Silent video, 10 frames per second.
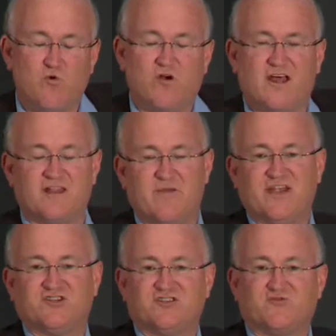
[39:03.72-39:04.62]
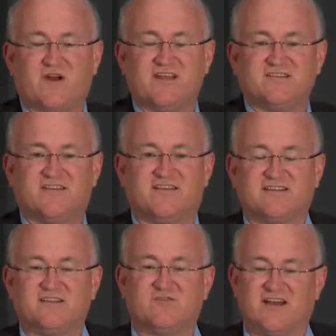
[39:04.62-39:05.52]
worn on the patient's wrist.
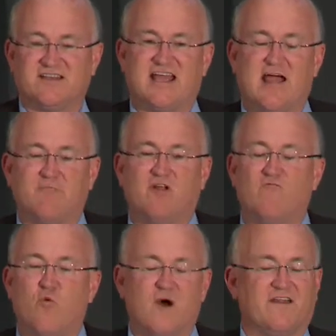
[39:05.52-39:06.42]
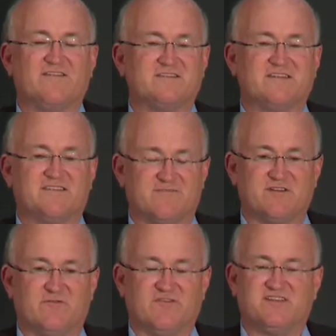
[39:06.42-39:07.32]
This is an example of one of the systems
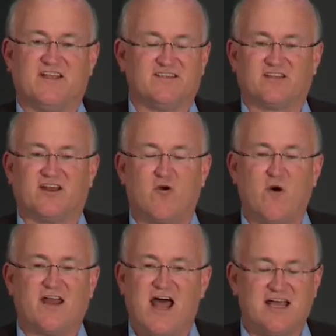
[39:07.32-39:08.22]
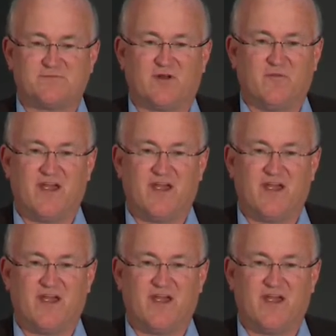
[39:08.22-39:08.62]
that we've seen that's going to go on to hospital